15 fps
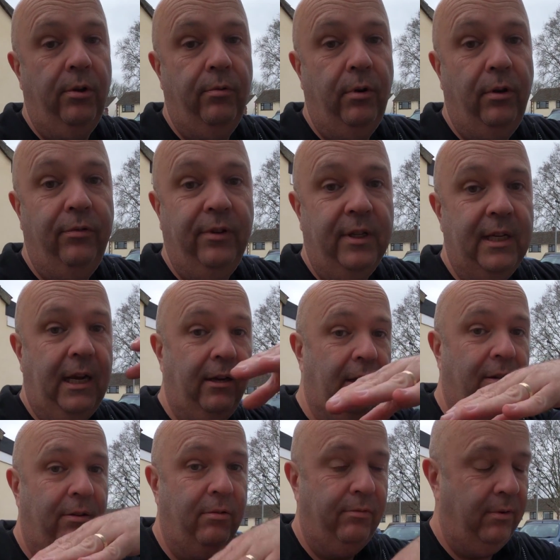on the roof is now
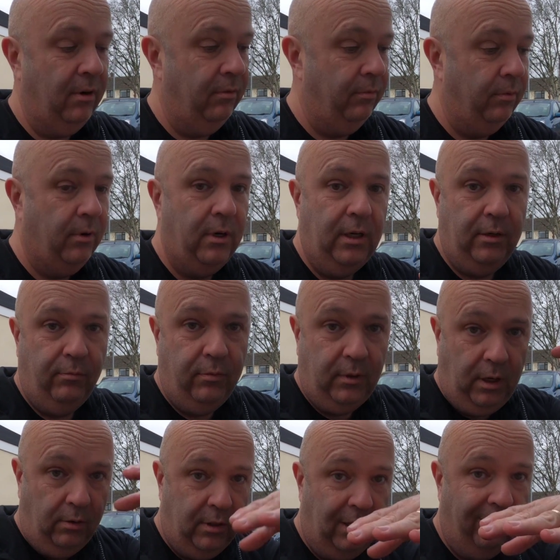going to
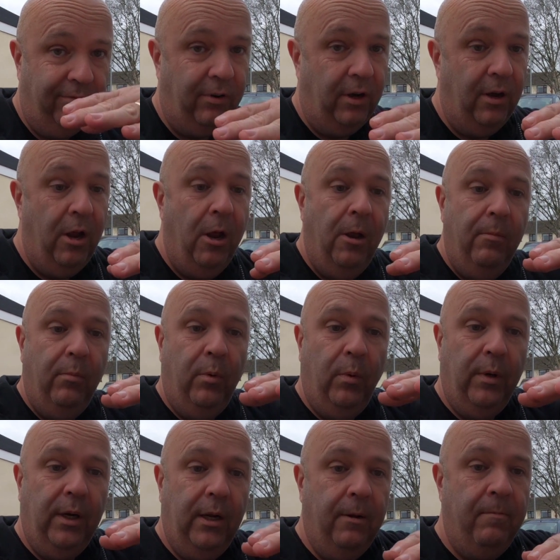go to the front. I
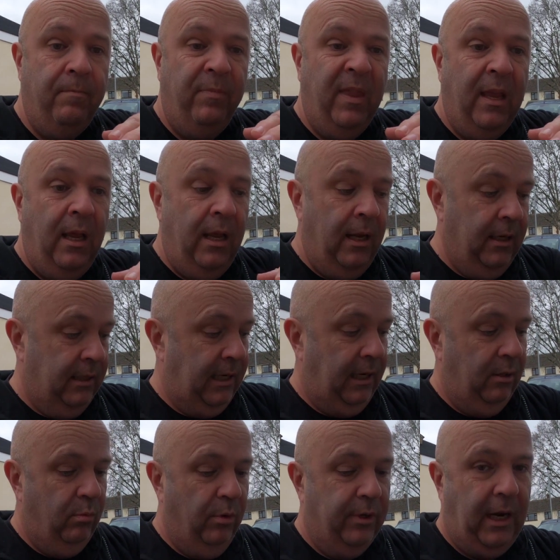want to
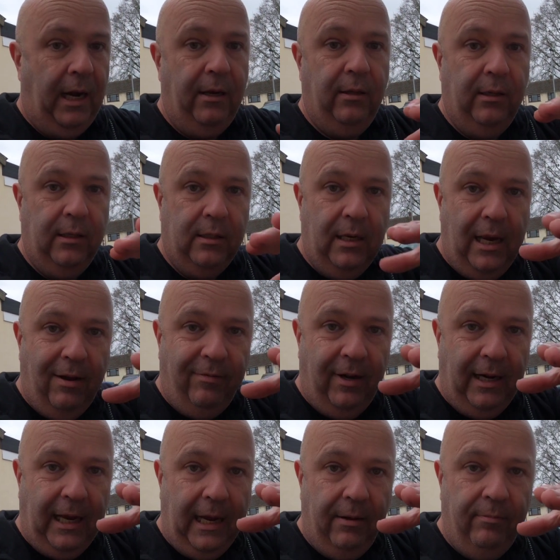take the wood out that's
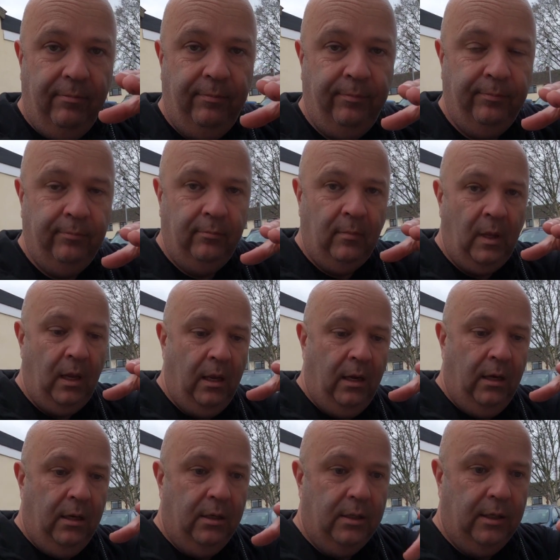levelling it,
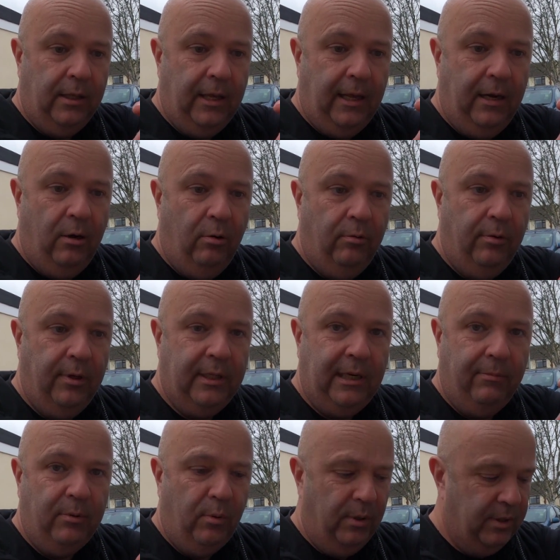so then it will
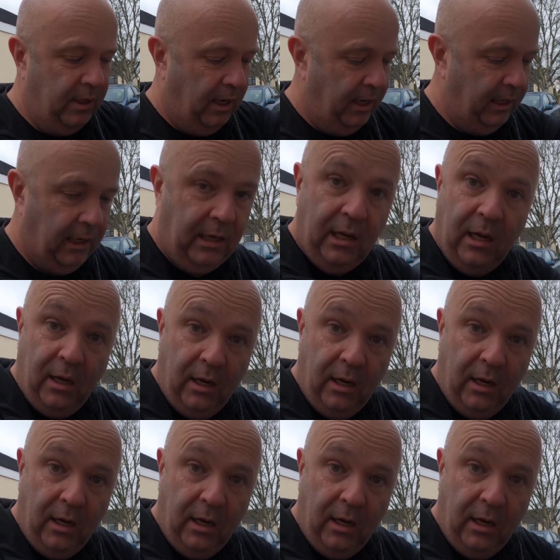tip to one side